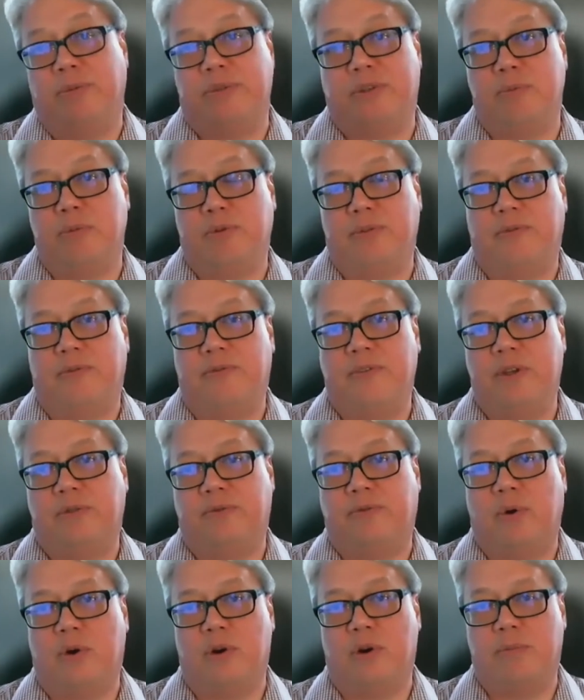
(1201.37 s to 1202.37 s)
to move the
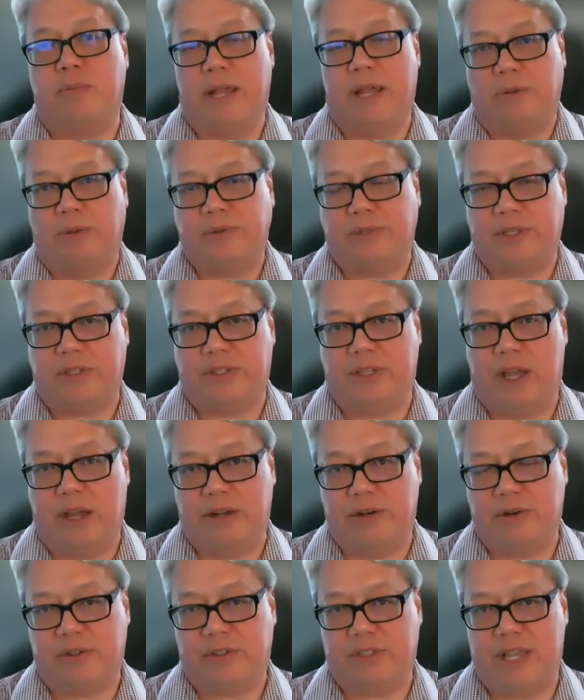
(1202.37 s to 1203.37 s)
field forward, but helps us to
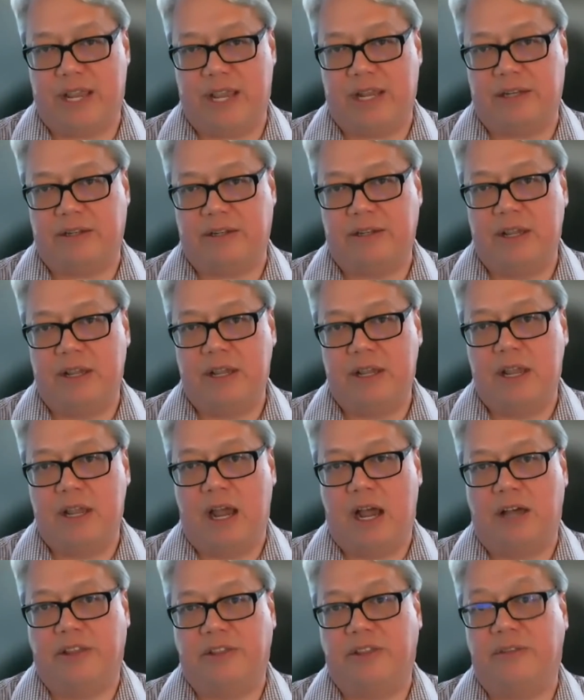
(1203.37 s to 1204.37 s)
understand
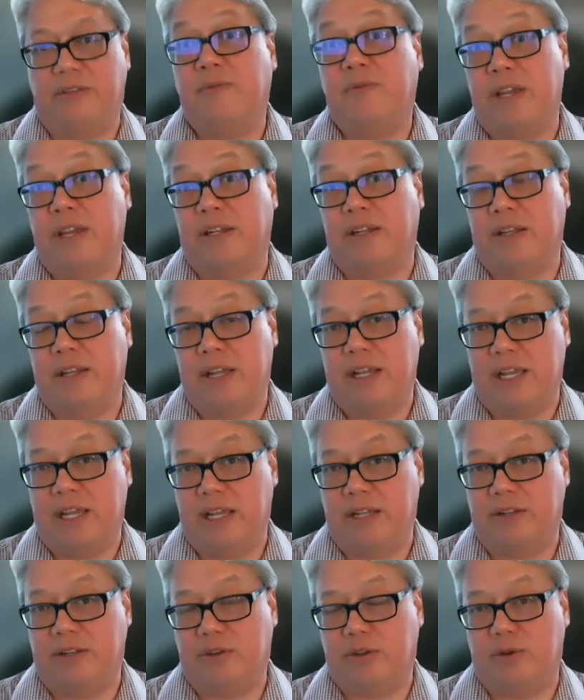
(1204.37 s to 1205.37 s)
the fit
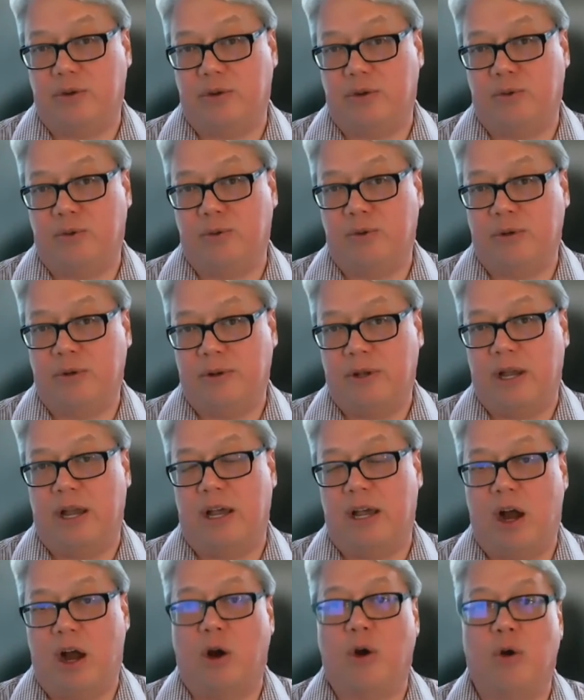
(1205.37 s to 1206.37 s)
into
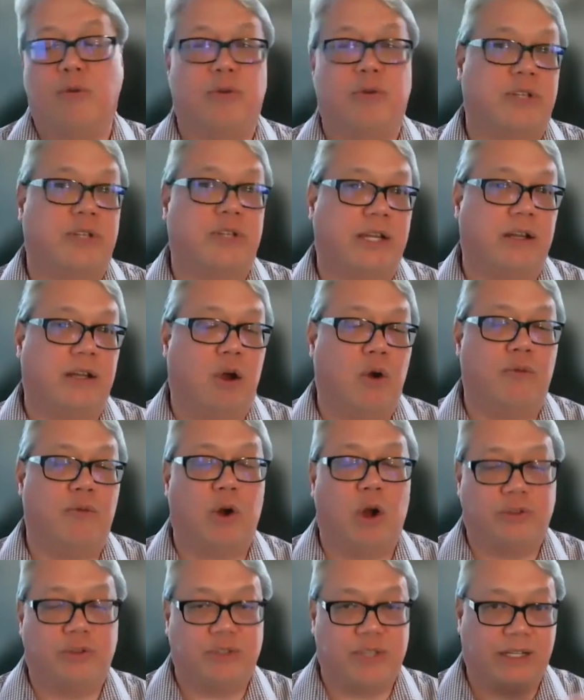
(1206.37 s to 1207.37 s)
our
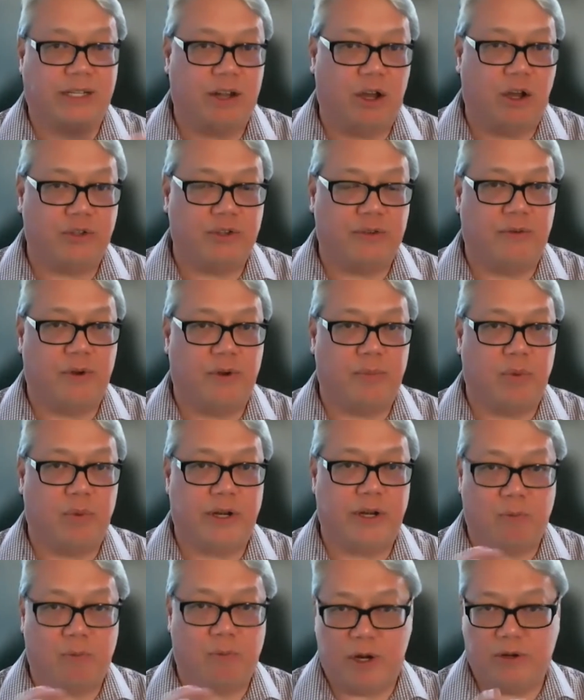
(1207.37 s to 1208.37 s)
overall technology
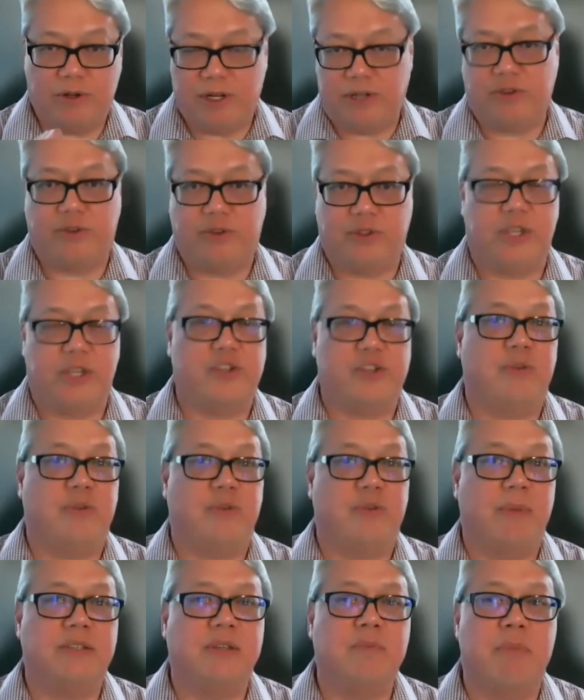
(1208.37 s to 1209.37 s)
footprint and where digitalization
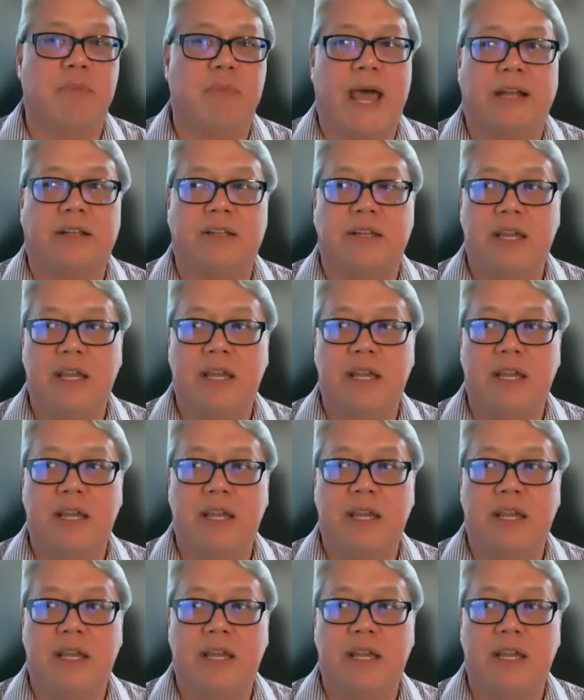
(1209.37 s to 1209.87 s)
makes impact.